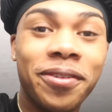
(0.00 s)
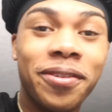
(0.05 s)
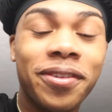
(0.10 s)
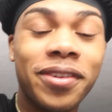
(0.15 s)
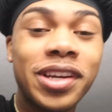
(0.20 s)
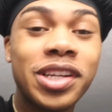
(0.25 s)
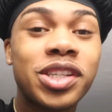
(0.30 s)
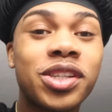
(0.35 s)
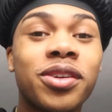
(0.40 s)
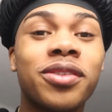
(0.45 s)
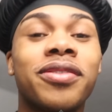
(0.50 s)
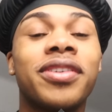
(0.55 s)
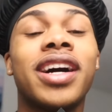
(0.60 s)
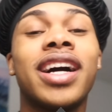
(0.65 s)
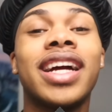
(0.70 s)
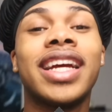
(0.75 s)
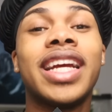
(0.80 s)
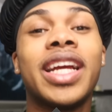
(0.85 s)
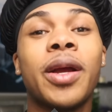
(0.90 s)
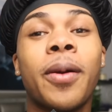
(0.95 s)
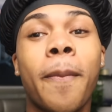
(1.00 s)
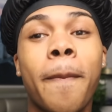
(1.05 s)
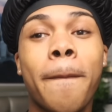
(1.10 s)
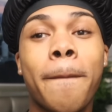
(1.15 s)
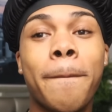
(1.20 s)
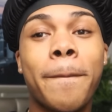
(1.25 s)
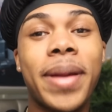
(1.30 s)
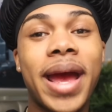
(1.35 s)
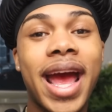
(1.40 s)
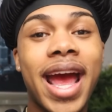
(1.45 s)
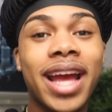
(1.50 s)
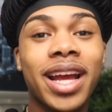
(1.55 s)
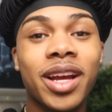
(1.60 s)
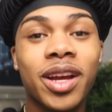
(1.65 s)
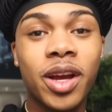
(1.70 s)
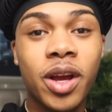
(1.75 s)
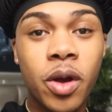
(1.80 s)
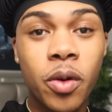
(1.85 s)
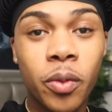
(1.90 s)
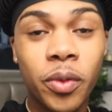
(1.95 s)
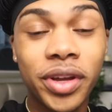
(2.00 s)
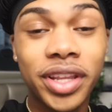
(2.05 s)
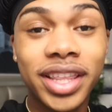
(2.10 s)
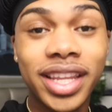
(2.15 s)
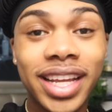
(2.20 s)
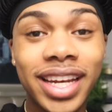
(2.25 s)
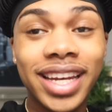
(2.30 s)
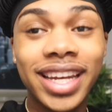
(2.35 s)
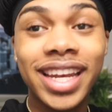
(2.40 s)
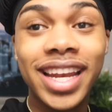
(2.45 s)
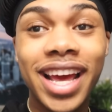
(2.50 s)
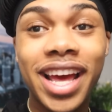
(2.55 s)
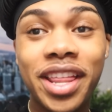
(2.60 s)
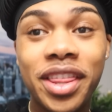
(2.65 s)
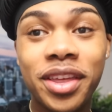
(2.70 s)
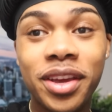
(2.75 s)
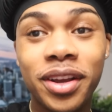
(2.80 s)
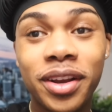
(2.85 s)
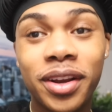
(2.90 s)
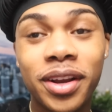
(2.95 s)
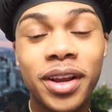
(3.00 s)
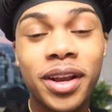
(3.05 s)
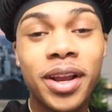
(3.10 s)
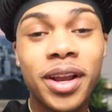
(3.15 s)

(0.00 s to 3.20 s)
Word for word: Official Vaughn here, back with another